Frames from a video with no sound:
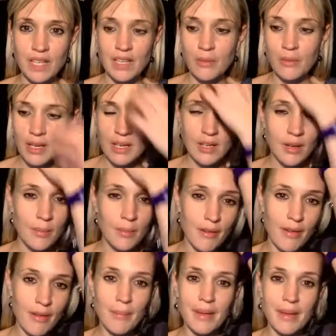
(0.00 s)
When I look at my
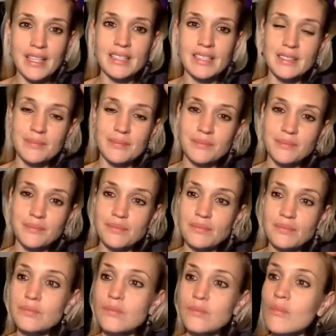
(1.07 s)
rabbits,
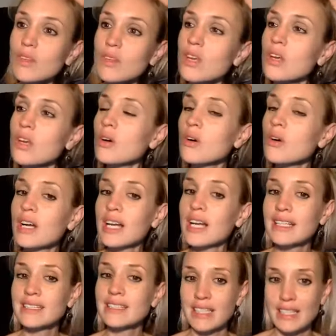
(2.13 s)
or
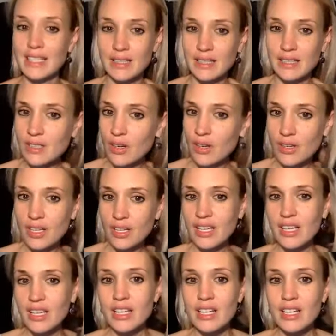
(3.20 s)
Khaleesi, the dog,
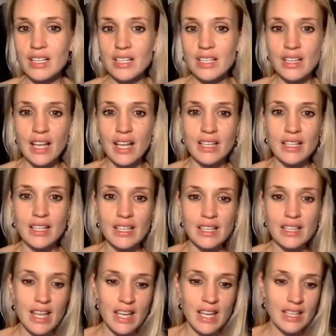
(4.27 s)
like
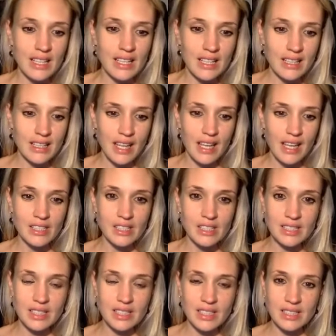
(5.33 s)
they are
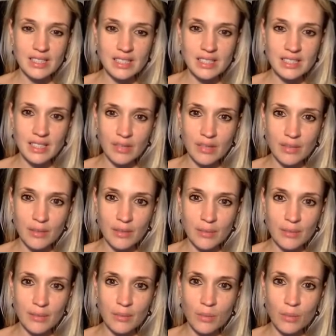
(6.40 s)
just existing
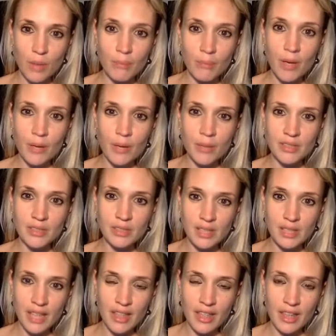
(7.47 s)
from one moment to
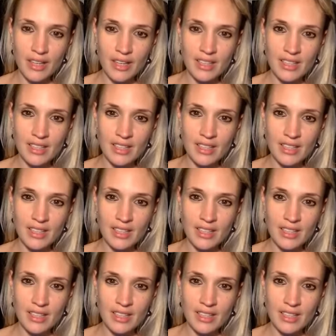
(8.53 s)
another.